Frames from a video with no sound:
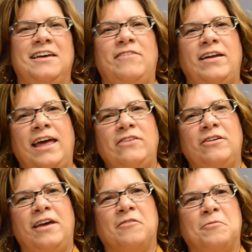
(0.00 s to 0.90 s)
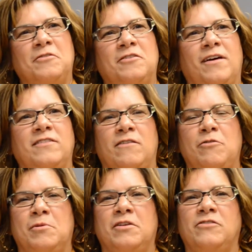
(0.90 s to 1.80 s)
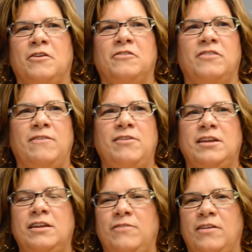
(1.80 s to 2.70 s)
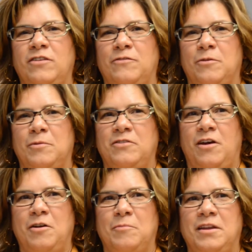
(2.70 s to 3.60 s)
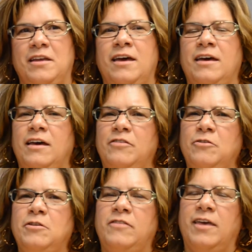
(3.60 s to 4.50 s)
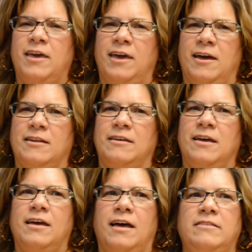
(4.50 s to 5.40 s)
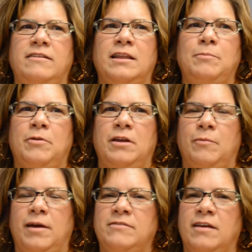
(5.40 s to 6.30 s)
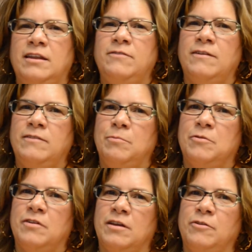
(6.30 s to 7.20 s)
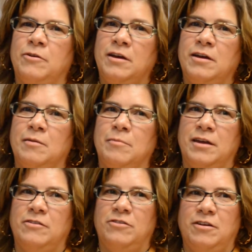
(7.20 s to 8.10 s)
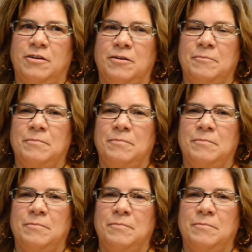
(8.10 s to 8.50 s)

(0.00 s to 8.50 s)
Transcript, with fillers: Financial experts advise everyone to start saving and investing for retirement as soon as they can, ideally putting away 10 to 15% of your income each year.